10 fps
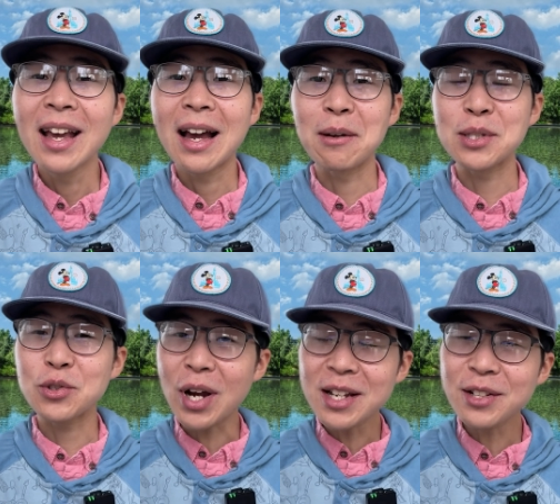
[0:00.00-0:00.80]
I was
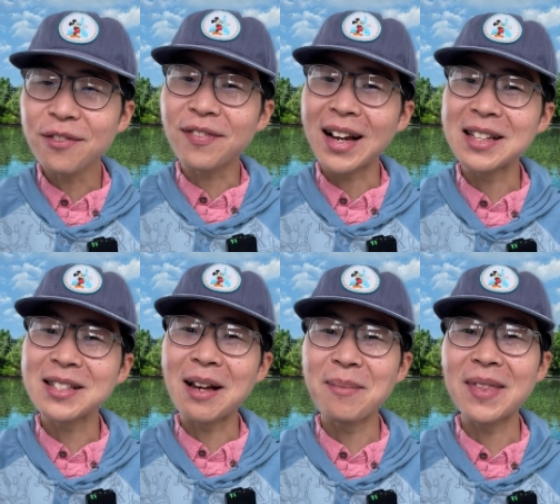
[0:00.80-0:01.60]
trying to find
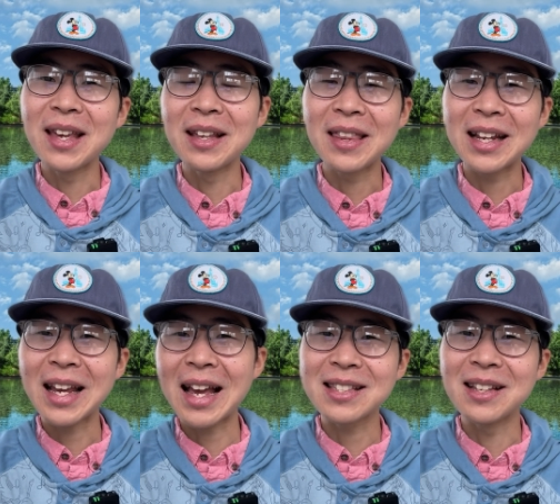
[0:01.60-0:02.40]
something that
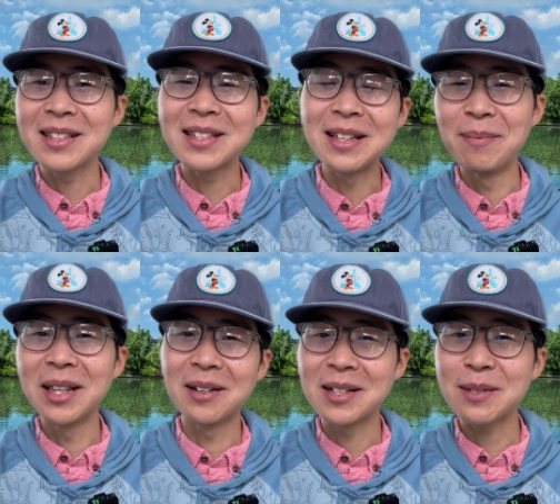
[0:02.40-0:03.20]
has a
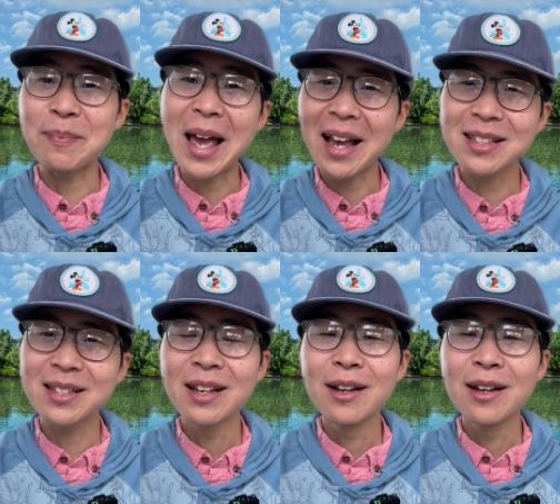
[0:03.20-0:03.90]
similar specs